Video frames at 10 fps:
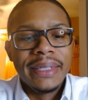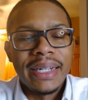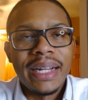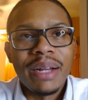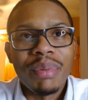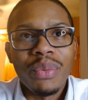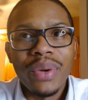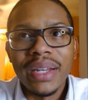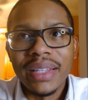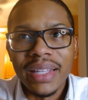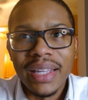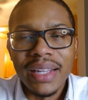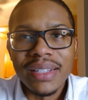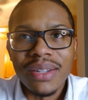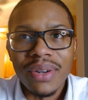But when the
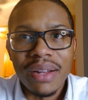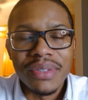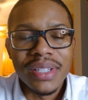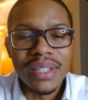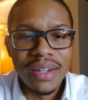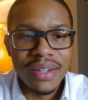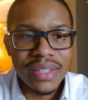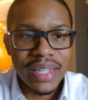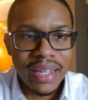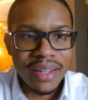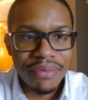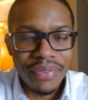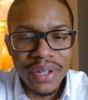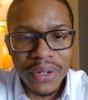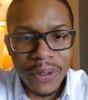kids go downstairs and get in the
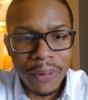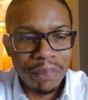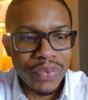vehicle,